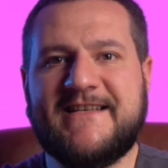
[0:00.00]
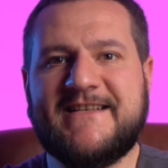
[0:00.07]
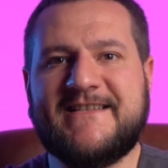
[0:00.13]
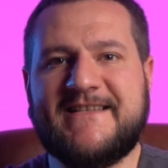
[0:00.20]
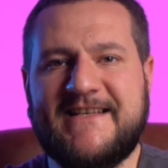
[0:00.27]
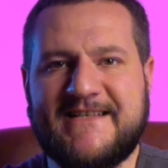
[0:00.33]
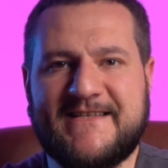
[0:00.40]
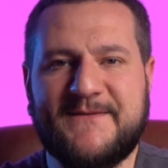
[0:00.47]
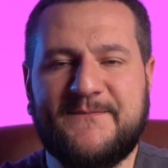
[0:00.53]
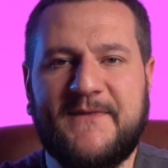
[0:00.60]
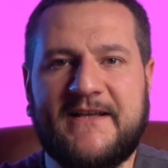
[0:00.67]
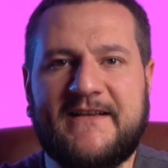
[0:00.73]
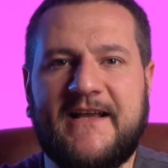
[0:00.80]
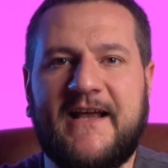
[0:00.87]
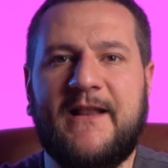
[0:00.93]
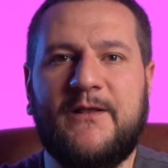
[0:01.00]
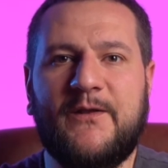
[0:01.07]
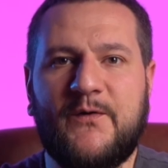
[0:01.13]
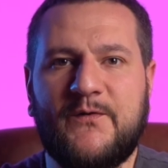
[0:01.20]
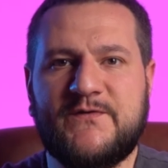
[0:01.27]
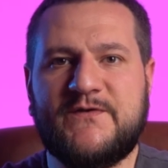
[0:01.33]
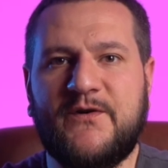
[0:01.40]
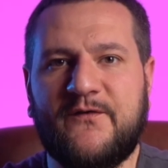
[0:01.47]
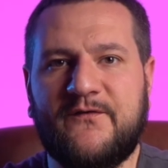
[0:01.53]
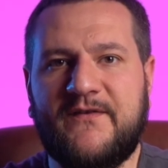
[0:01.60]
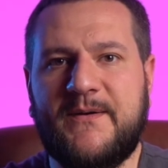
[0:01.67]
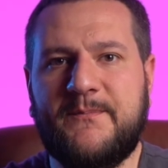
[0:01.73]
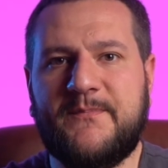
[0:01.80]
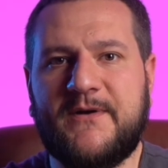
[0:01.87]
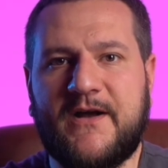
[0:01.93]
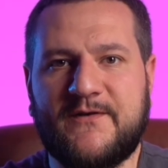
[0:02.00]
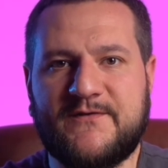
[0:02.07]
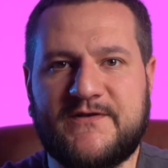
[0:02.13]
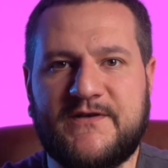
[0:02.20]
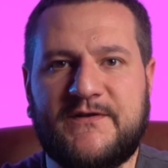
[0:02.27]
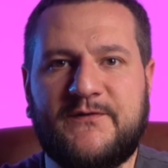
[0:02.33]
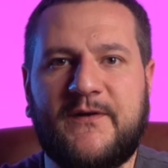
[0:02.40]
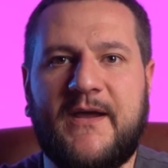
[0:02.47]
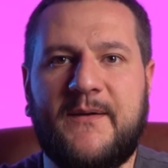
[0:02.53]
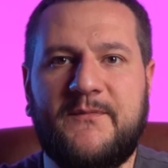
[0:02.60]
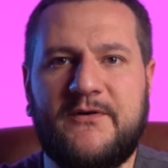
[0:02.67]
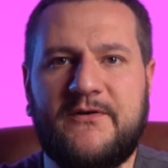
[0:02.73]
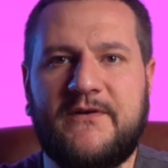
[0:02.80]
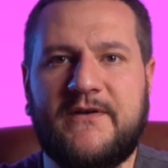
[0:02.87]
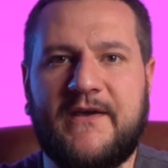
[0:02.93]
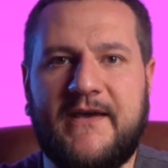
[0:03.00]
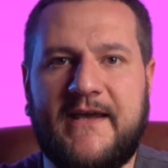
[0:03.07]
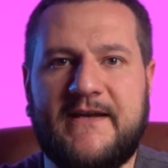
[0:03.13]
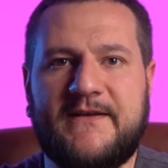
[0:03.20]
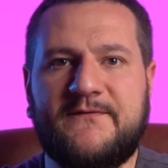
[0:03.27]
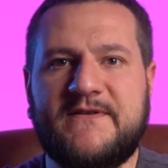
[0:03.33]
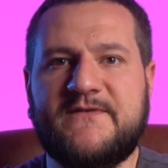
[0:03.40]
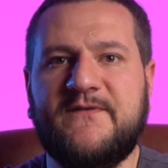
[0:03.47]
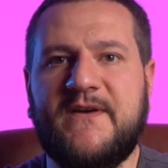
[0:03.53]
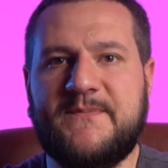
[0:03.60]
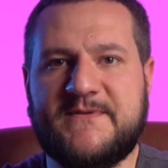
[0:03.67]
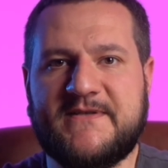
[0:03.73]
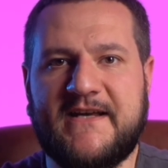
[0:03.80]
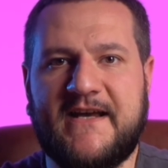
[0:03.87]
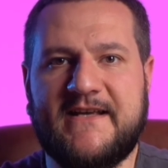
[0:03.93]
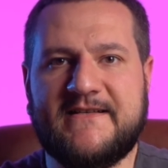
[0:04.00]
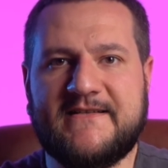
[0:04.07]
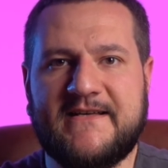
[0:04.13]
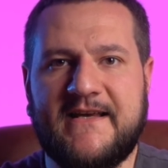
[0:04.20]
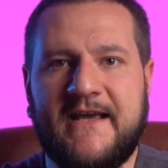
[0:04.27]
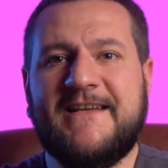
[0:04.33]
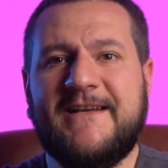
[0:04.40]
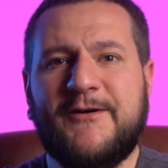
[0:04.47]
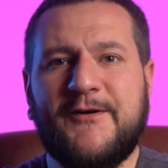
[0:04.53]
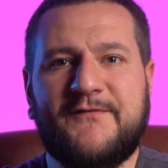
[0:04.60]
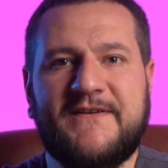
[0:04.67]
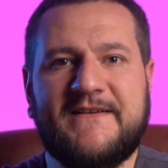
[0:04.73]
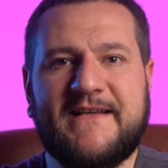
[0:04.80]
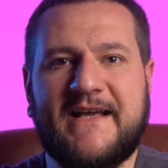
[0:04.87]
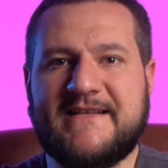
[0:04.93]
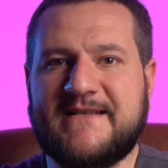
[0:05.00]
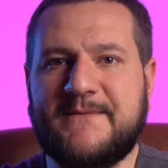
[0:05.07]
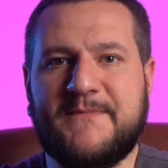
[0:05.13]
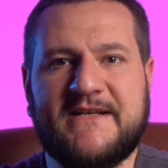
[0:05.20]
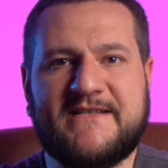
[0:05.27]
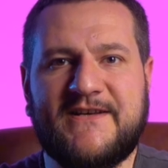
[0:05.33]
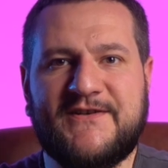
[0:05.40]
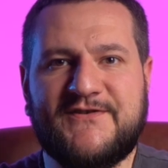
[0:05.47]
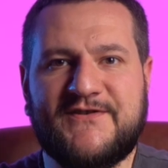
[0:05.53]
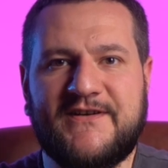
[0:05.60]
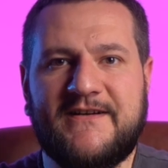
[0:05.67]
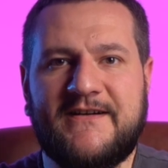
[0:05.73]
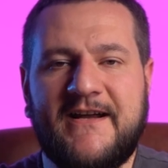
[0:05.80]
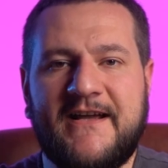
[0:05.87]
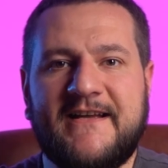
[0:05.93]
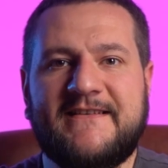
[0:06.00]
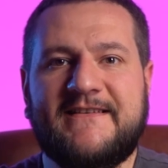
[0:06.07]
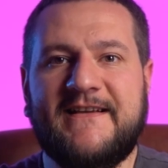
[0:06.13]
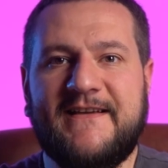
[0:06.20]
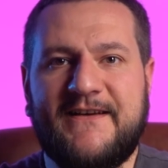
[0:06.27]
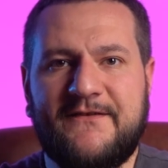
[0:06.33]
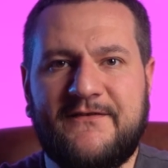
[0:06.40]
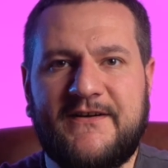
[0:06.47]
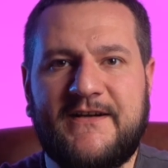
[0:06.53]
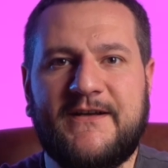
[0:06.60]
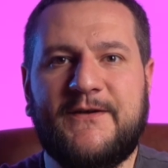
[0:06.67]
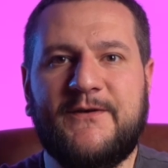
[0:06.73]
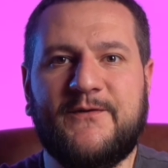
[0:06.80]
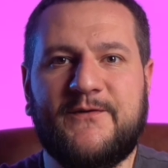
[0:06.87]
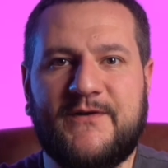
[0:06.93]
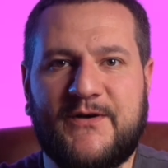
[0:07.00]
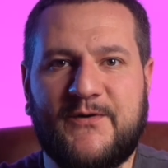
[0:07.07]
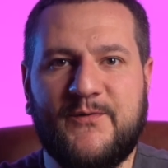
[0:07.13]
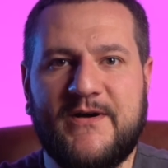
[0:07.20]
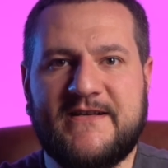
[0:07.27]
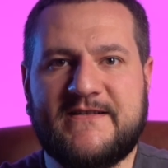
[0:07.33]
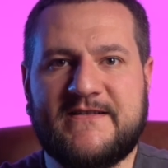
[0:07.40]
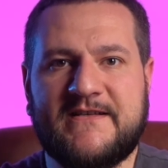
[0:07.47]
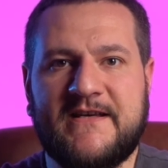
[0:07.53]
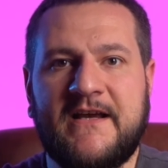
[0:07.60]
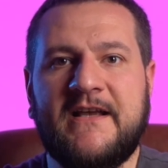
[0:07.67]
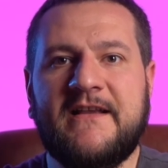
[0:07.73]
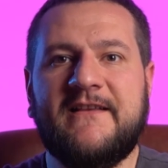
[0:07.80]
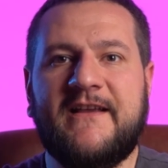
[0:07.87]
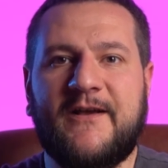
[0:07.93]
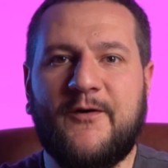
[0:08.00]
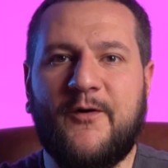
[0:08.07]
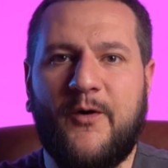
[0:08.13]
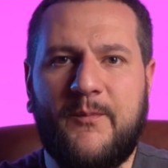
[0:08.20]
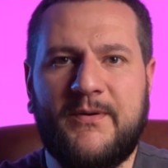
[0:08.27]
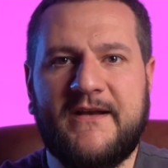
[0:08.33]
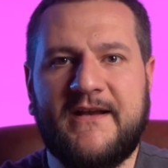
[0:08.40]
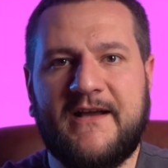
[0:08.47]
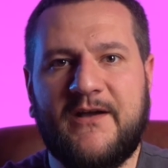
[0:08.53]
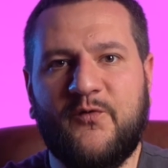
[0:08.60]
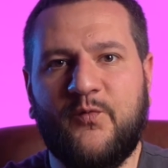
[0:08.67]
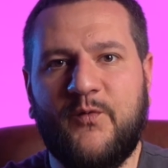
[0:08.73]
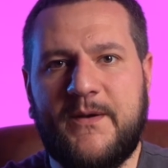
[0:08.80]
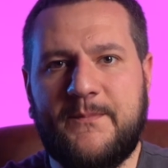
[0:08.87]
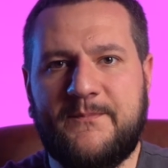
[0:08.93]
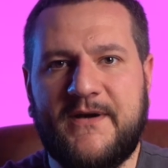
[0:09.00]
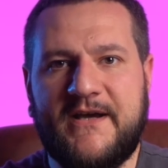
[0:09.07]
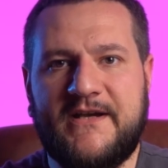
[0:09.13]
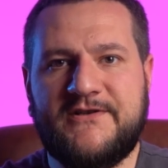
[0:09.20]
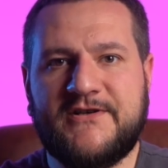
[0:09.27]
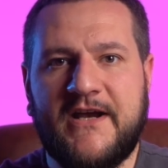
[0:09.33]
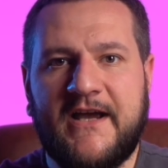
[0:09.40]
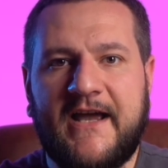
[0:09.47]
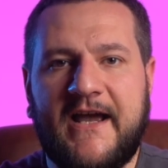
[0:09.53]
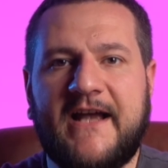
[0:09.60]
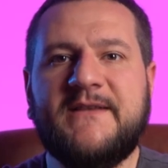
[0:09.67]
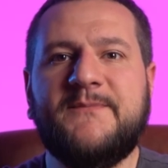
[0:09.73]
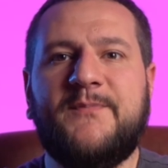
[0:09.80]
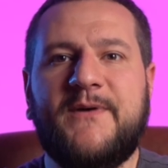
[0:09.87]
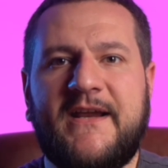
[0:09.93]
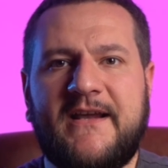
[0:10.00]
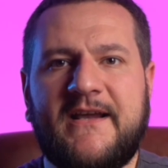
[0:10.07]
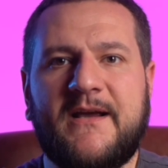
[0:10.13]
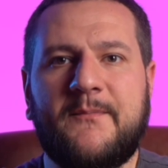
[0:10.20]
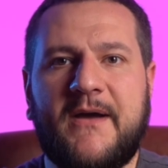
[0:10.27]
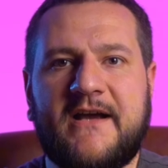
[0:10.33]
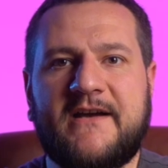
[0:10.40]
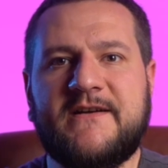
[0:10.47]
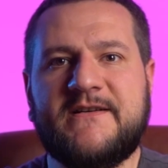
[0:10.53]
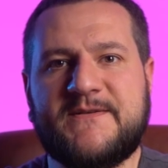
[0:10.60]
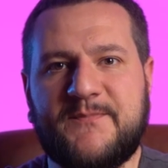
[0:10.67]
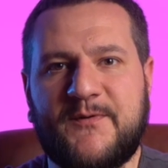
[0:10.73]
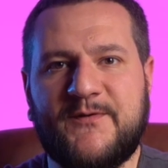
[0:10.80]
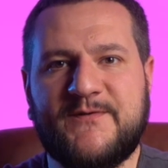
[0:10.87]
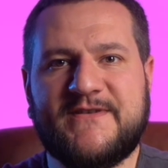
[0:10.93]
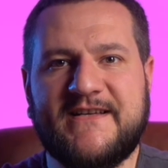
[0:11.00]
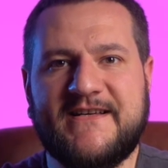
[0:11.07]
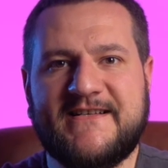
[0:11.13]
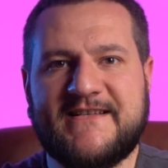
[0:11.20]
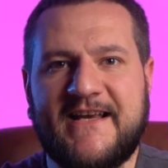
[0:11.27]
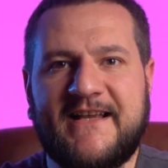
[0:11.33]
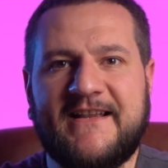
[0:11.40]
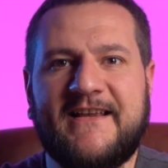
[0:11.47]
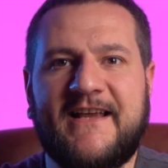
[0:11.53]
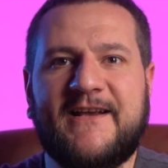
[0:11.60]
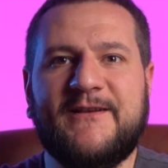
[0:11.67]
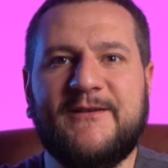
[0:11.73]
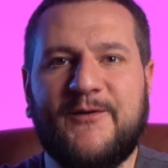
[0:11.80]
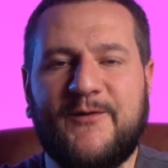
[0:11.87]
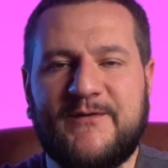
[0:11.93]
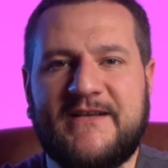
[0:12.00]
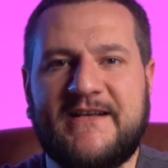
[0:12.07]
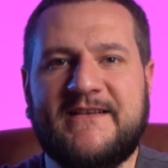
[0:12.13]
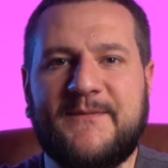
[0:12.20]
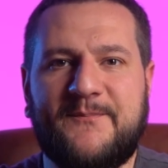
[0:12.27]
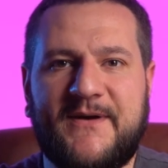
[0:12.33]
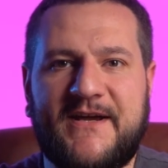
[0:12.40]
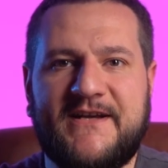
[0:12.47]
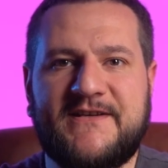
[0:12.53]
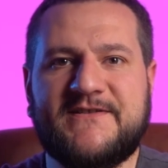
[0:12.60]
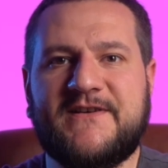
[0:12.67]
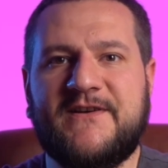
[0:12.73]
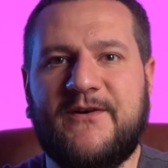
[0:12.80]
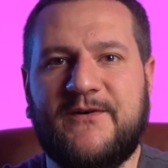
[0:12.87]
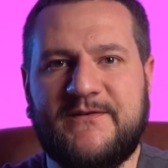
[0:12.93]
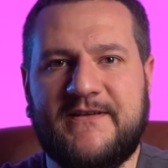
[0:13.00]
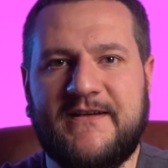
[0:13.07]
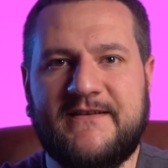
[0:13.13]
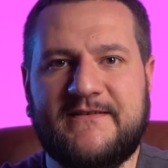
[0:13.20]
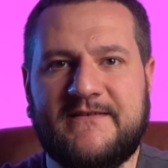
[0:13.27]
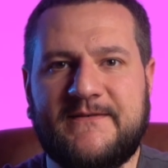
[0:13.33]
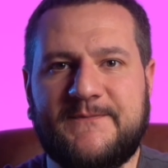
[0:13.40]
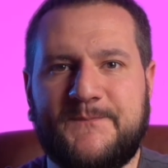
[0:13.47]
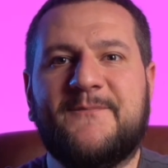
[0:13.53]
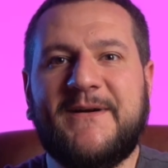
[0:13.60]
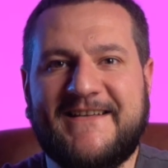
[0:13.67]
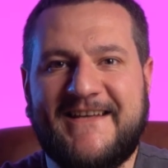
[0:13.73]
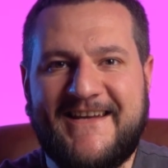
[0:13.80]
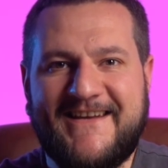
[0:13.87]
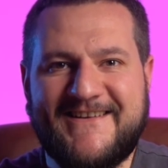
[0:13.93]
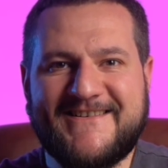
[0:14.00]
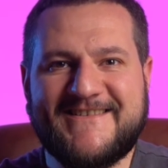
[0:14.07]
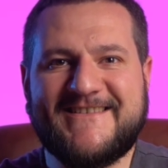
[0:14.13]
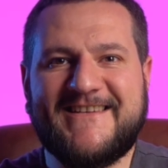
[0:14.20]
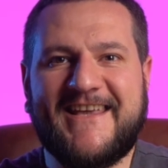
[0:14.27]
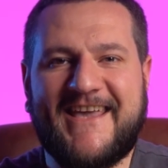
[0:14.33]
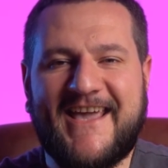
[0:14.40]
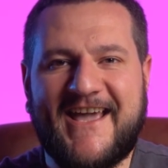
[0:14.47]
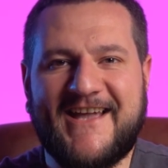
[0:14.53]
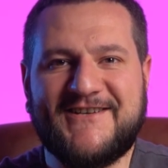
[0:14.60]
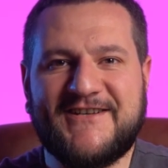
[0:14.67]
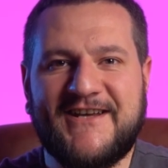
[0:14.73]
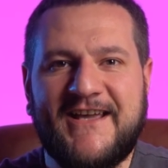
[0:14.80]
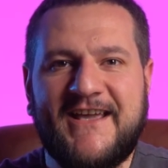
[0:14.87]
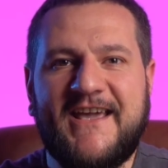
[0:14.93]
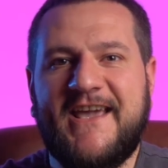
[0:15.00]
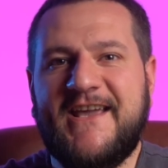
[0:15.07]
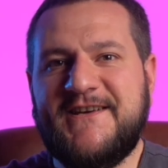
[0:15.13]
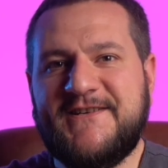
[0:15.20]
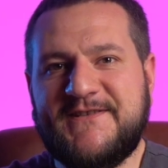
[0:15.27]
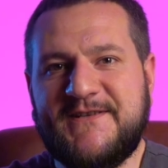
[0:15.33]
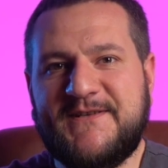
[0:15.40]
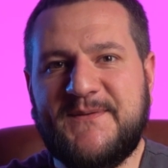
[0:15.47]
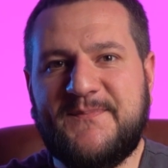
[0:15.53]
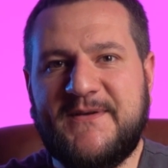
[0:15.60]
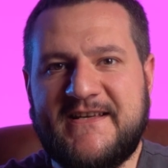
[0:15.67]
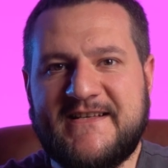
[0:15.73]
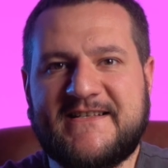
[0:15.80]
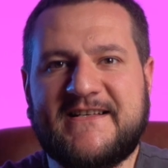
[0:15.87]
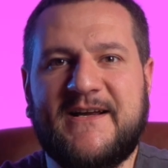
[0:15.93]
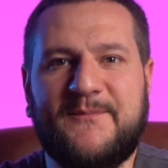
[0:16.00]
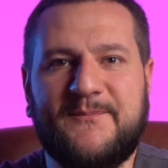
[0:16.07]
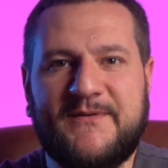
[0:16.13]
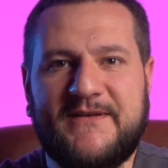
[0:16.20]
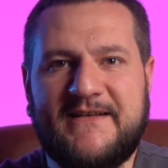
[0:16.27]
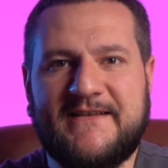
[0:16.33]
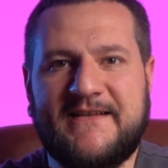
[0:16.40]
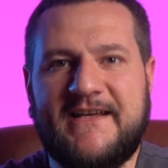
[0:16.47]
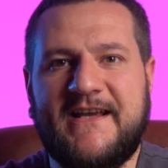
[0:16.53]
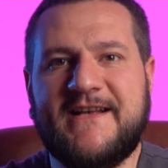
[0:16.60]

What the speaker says: the system that allows your web browser to communicate with websites. Think of it as a messenger delivering your requests, like opening a web page, and bringing back responses, like loading the page's content. But here is the catch: HTTP is completely